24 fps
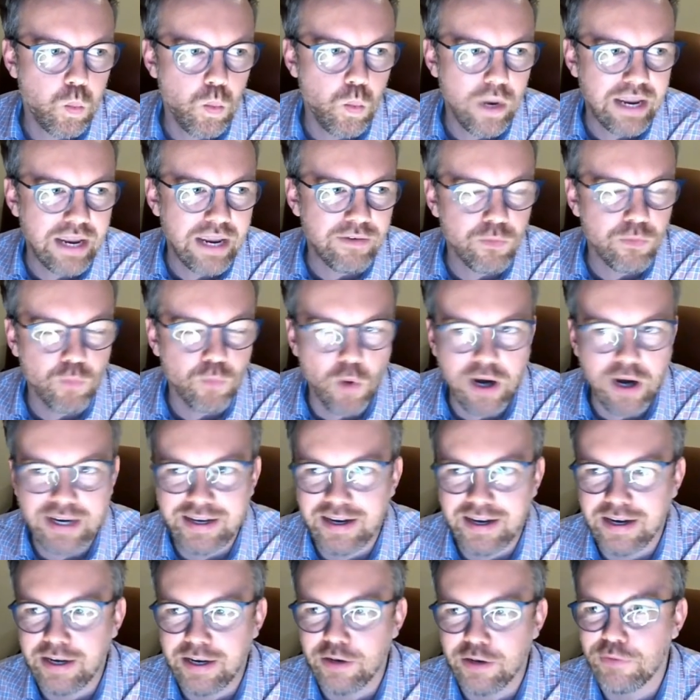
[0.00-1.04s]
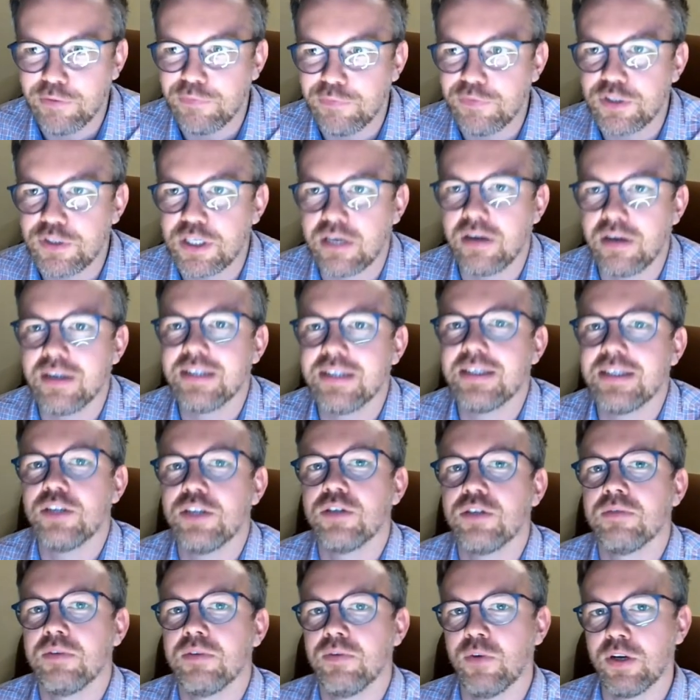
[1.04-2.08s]
even what kind of
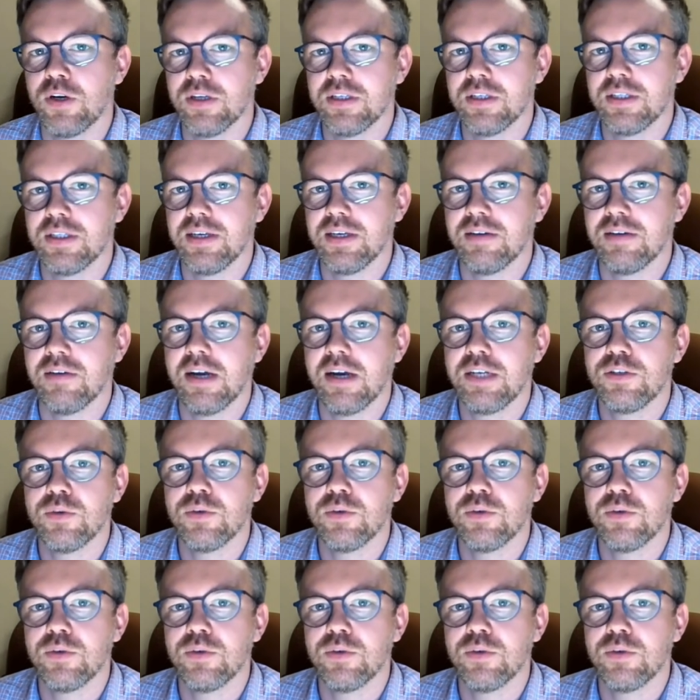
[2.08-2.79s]
generalization we want to see, right?